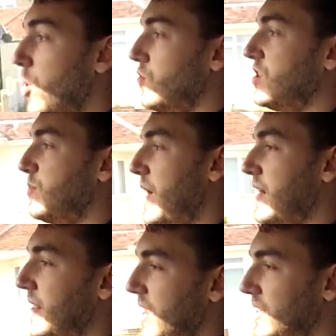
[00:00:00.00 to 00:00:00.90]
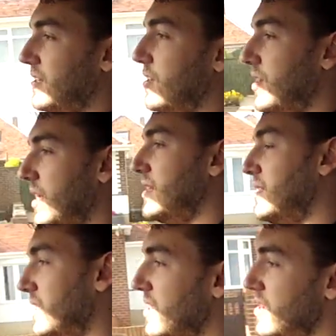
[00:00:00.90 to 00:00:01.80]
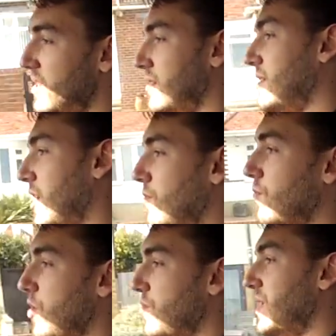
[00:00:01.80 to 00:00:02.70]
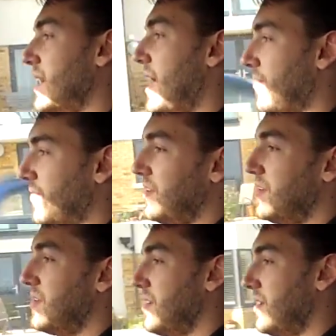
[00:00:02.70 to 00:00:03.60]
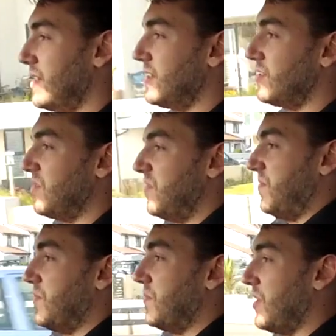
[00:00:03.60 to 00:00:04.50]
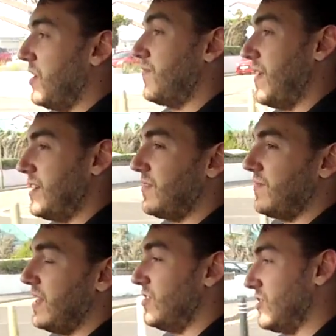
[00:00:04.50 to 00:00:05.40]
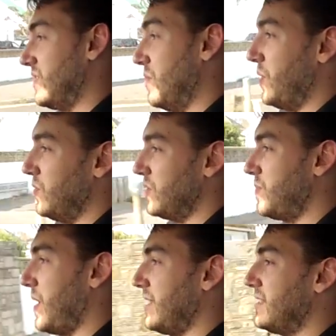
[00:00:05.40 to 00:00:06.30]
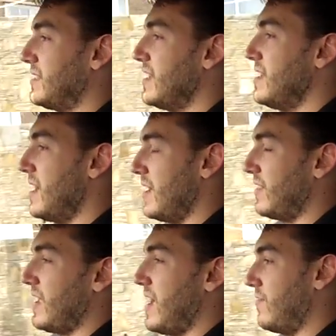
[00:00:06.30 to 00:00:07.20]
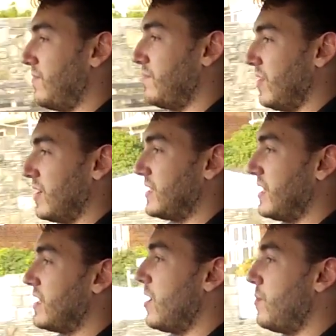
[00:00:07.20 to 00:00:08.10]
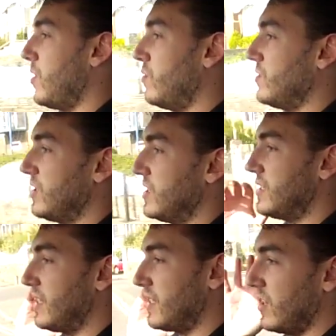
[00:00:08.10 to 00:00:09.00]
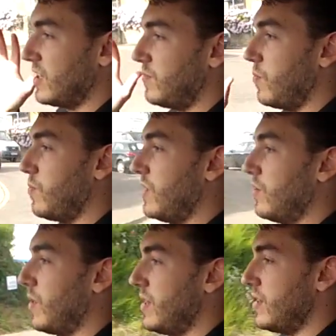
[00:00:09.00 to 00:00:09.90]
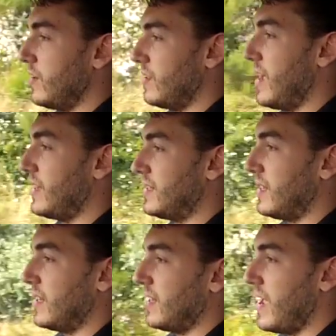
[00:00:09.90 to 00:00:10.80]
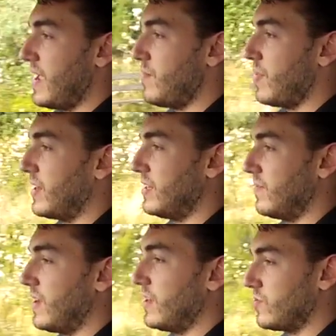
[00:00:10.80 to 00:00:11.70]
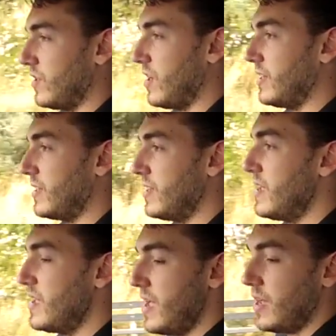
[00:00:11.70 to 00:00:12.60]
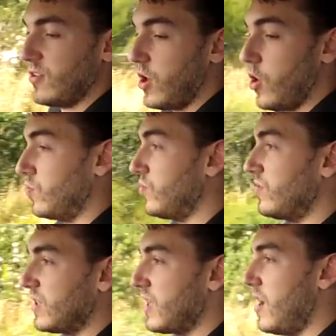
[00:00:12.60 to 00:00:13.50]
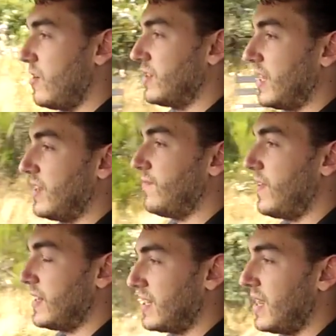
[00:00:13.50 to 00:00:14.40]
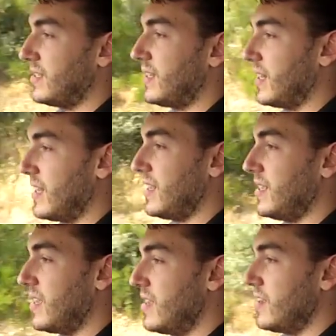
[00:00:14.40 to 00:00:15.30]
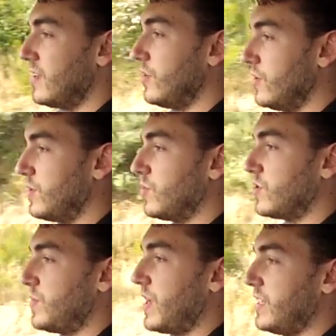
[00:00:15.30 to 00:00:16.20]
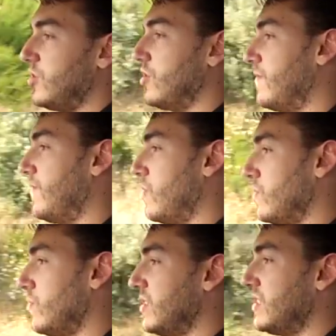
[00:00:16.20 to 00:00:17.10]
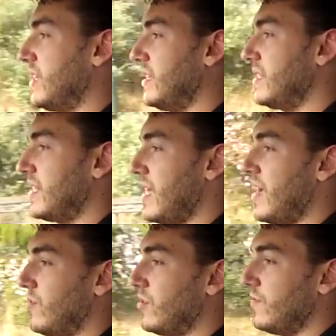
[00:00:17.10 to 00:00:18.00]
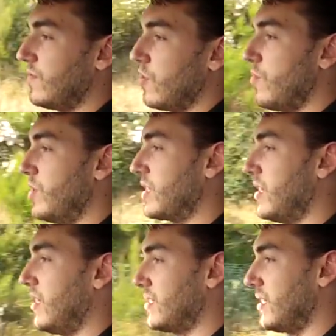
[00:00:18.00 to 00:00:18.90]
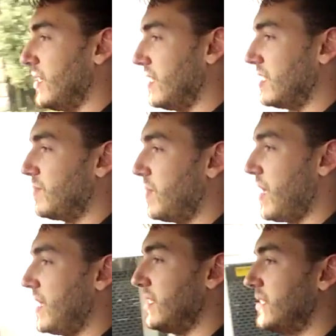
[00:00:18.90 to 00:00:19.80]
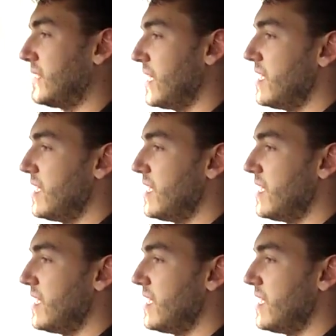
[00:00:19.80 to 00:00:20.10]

holders back there, so kids, won't be left in sort of effectively just the boot space. They have, like I say, cup holders. There's a nice little window there to let in plenty of natural light. And on the whole, the car is a fantastically usable space. You can fold all the seats down, you've got almost class leading space,